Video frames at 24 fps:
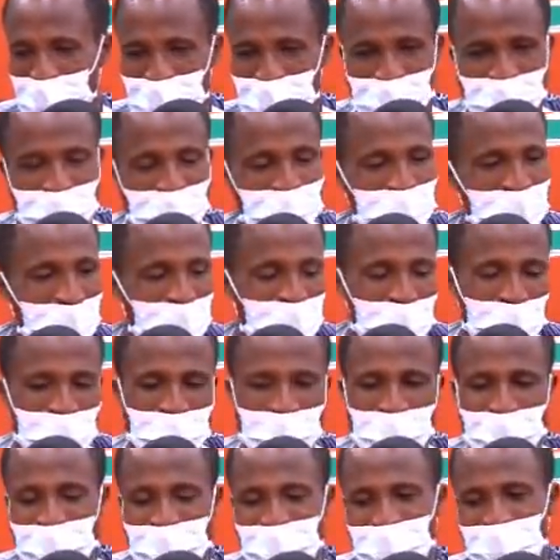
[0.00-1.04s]
is seven mamma
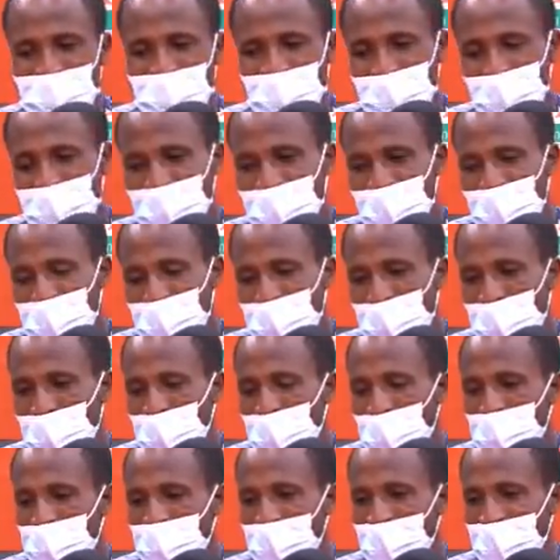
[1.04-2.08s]
make a gem say, oh,
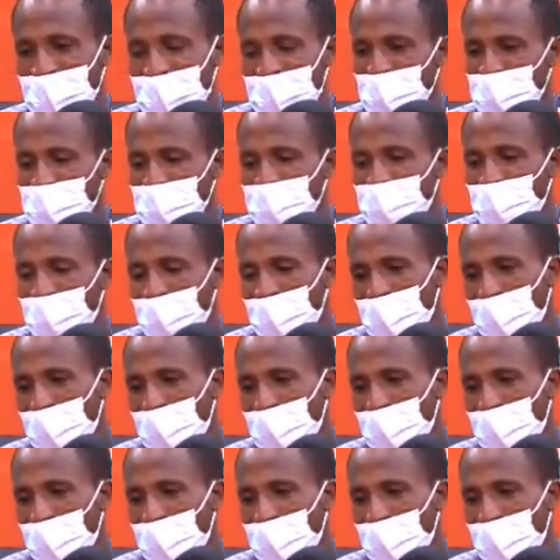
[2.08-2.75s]
when I cast, I was who